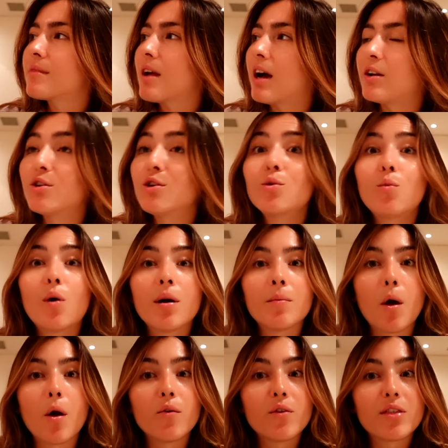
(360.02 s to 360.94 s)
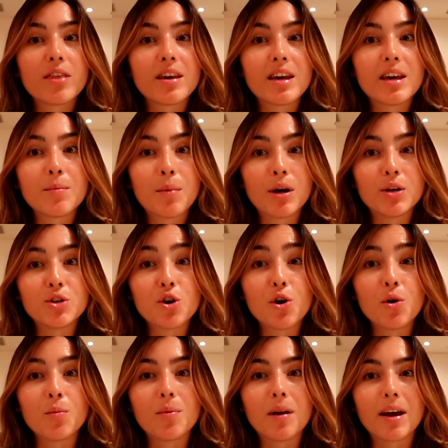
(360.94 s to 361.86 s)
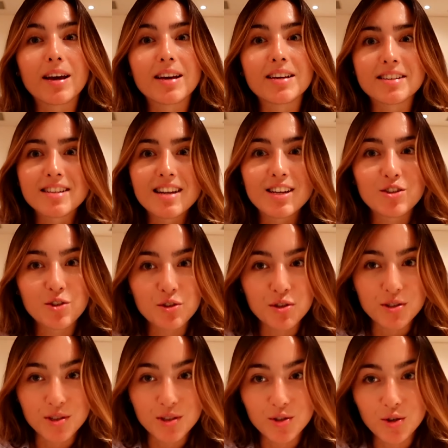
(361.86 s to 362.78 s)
I don't know why I'm overthinking my job. Like, it's literally just a